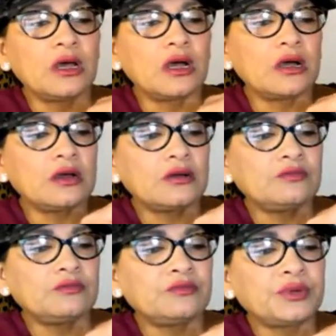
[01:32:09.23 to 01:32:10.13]

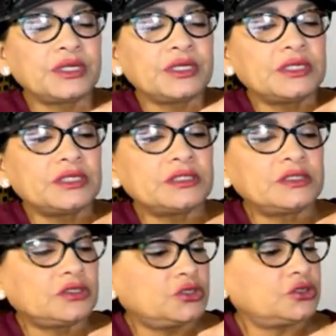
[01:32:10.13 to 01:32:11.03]
Um, but it
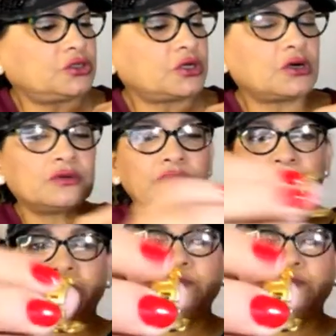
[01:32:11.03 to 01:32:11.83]
is two tone.